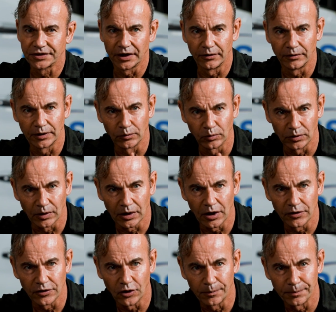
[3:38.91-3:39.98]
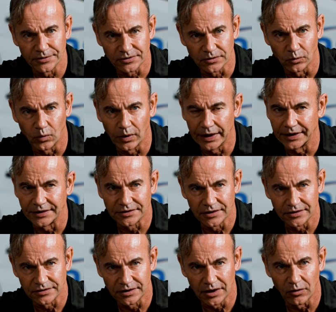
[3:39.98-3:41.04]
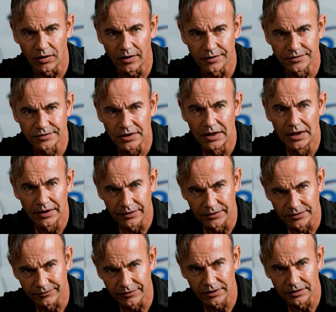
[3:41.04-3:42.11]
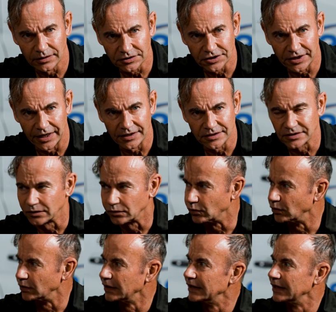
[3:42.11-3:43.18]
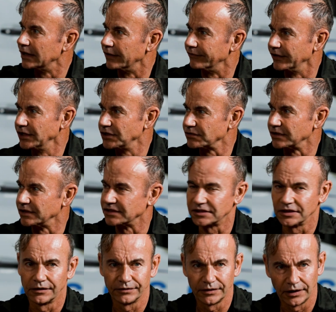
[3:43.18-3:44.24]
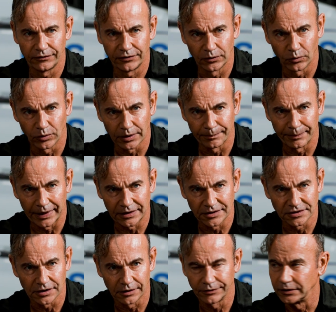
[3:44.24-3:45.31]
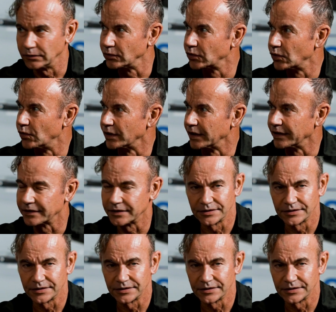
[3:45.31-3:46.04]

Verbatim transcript: So it will go the opposite way. So there's no odds, there's very little chance at all of injuring yourself if you want to back yourself into a corner.